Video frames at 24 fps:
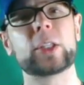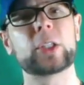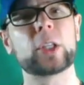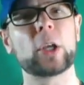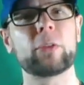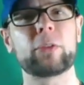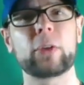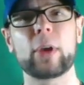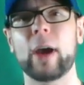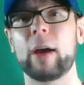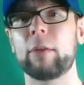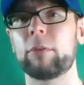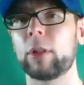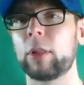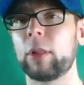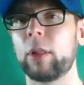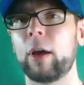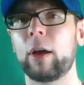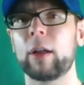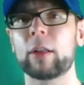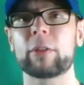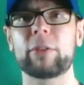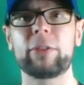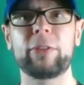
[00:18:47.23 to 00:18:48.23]
So if you have a
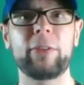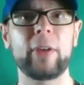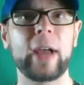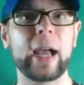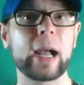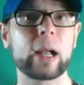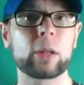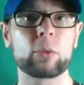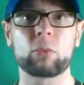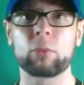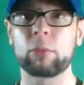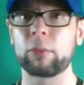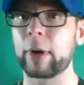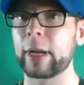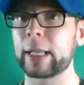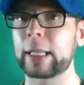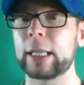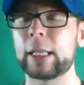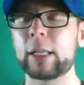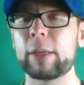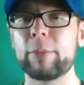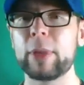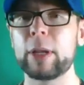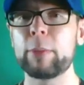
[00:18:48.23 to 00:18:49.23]
lot of fat
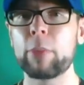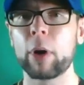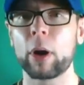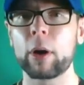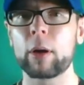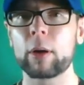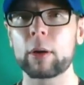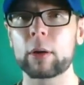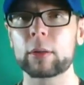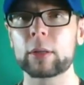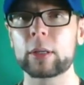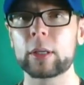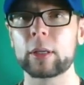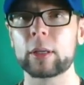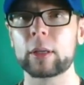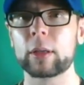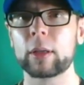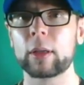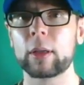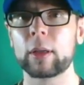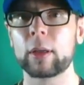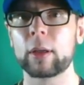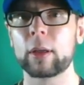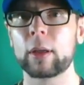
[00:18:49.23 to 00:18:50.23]
ready to be burned
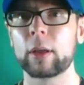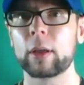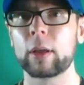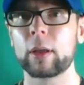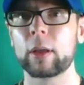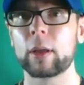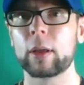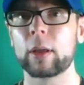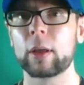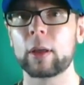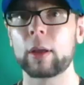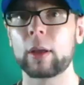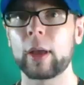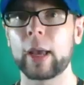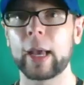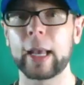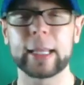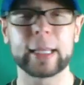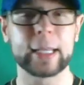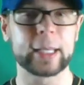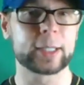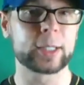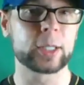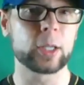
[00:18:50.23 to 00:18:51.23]

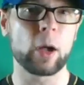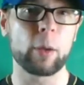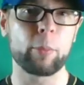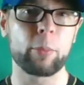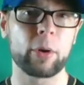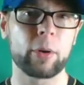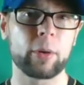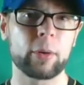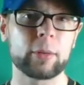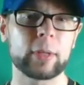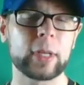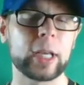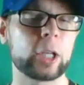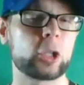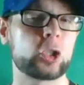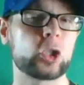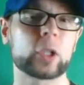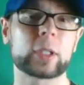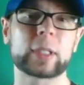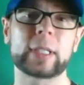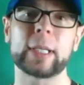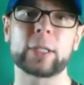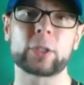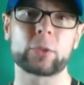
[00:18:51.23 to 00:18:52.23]
and it's not burned, it
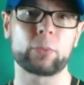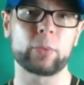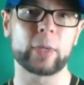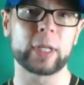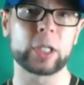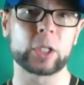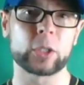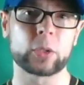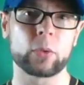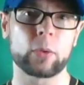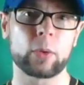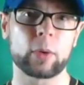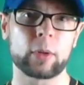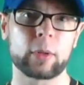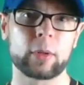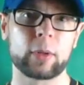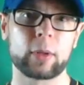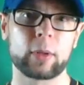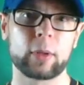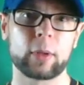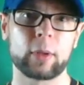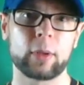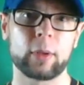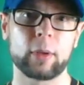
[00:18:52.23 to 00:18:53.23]
just gets restored.
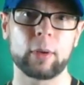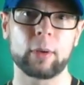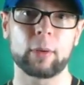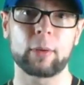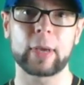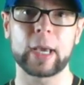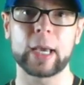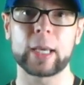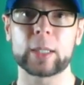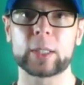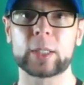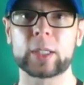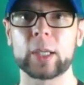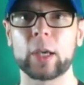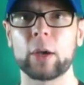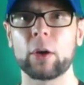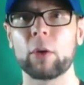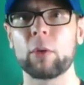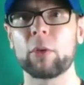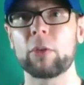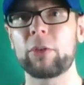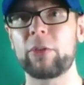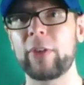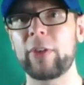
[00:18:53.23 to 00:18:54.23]
Okay,
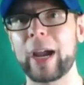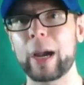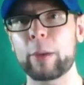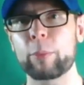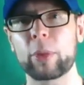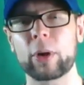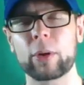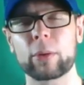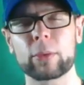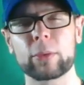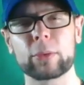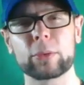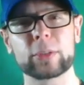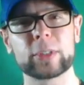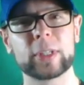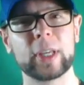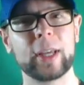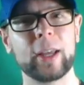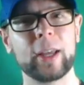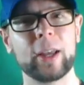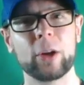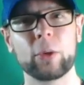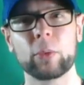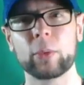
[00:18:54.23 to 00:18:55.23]
so fat
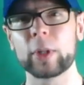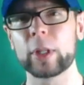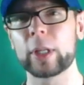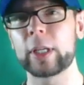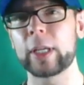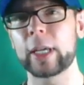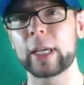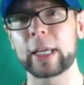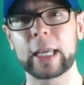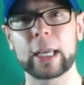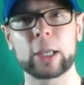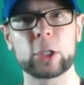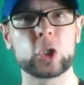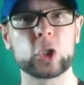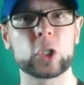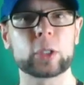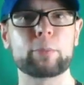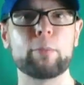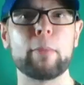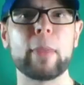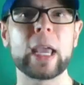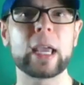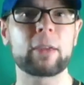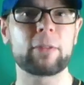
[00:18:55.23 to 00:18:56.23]
burners really, again,
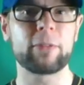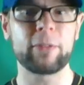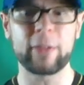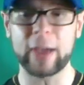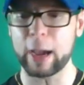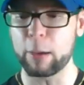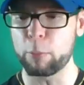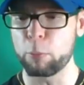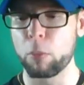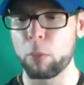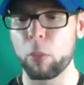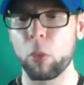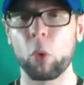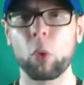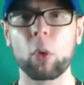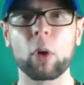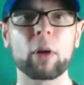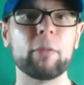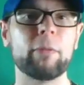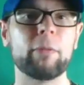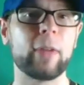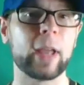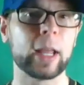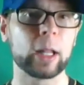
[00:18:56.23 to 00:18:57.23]
just make fat
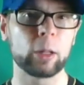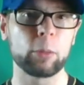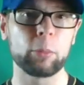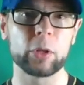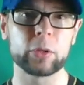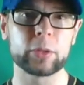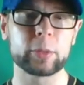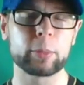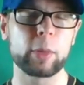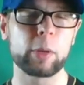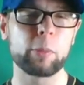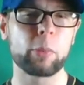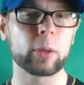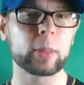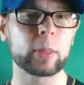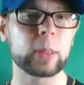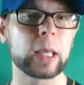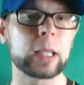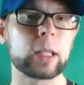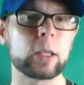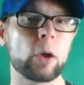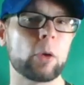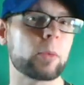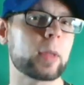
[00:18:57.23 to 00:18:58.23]
more available to be
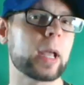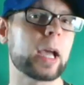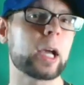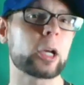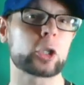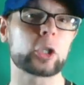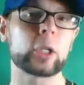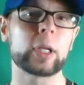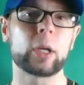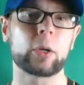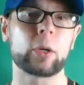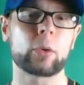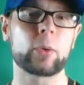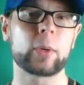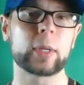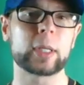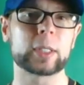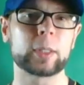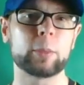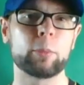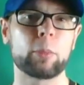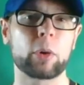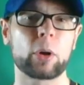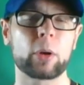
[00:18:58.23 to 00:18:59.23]
burned. They don't actually
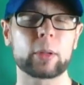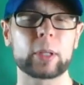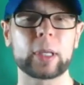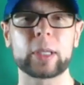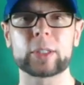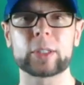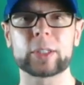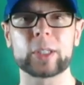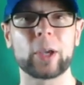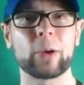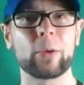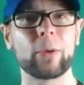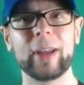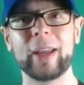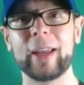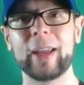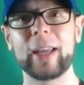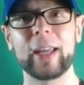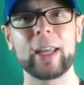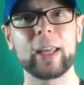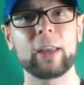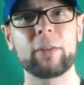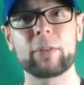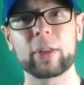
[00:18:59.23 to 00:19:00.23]
increase the burning. So
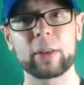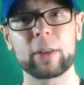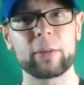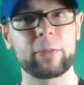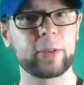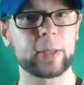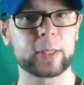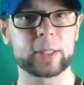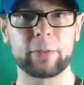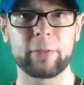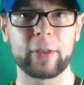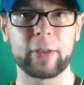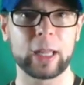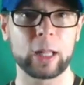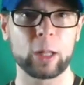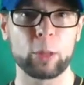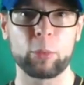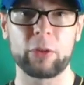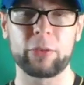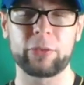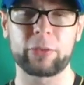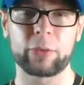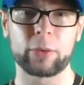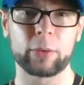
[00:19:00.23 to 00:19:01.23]
even if it's
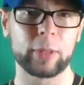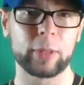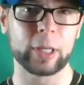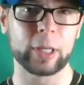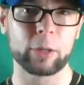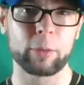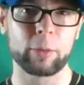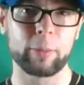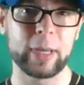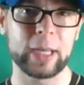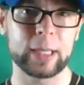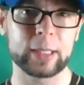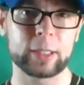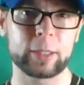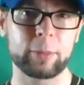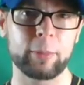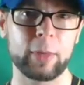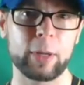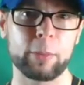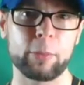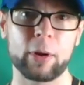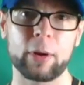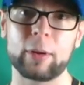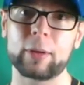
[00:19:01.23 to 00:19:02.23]
available a little bit
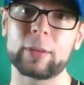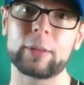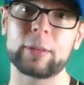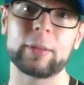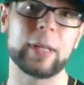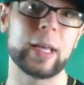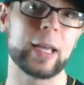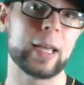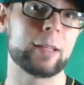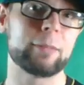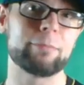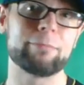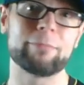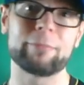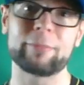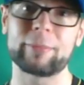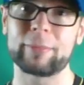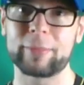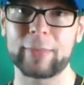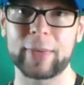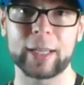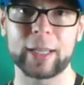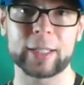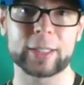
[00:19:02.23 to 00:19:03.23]
to be burned, then
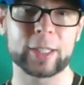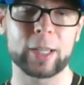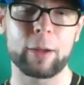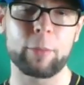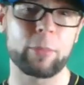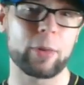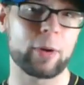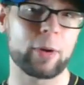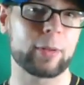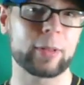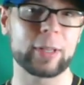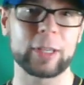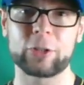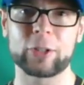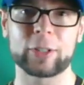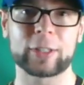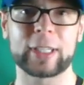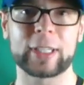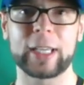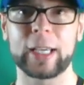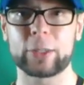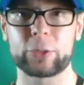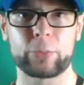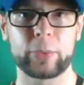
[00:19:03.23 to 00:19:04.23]
it's not burned, it
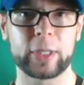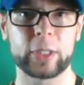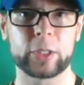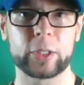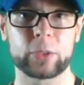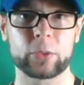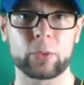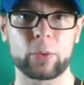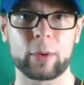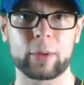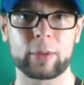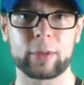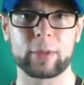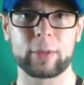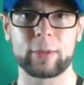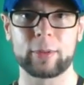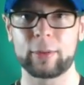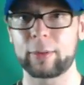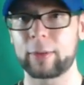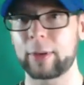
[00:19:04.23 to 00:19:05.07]
just gets restored.